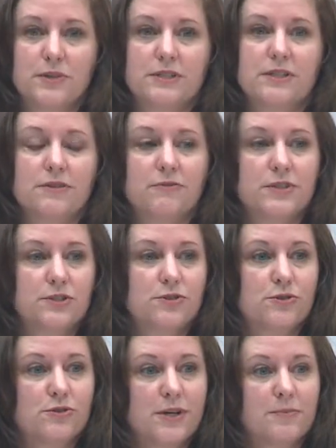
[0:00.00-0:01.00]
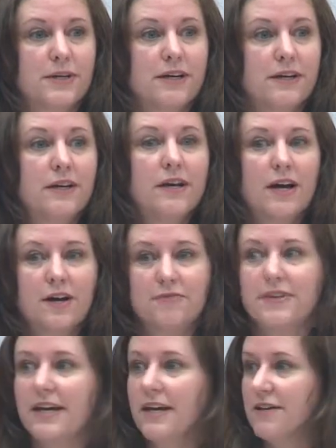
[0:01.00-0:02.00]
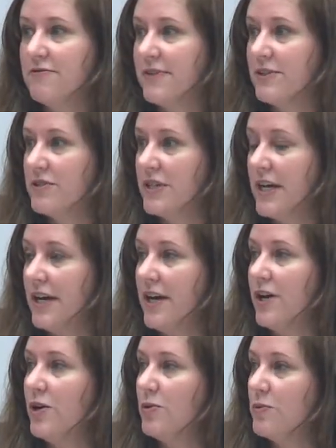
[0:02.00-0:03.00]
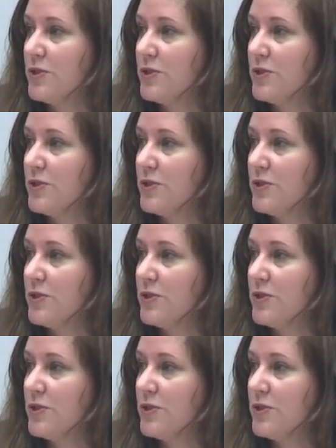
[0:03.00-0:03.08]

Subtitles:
President Richard Trumka of the AFL CIO,